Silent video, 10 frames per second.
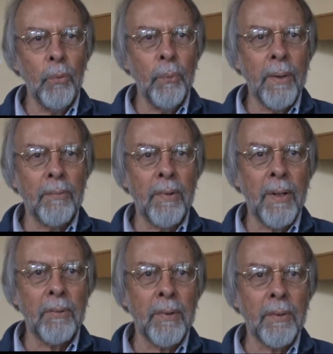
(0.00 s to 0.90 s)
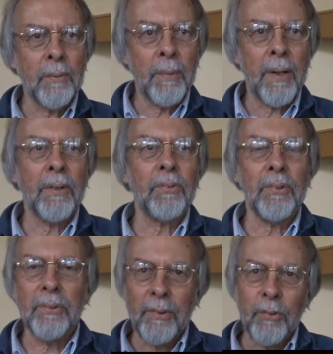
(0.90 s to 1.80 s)
way of honoring the body,
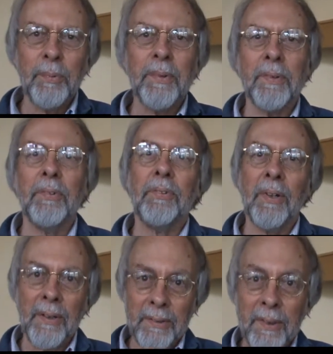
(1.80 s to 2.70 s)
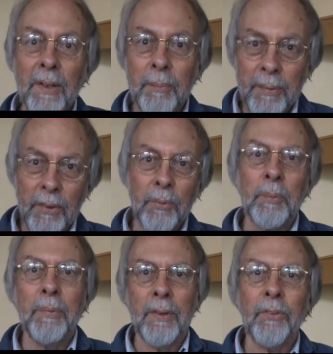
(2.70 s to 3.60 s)
soul, and spirit of the child and helping the
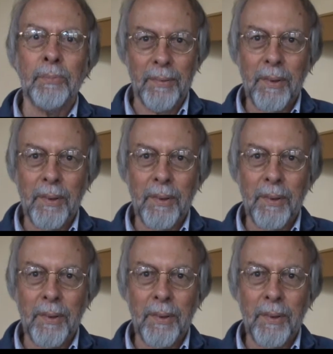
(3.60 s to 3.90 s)
human beings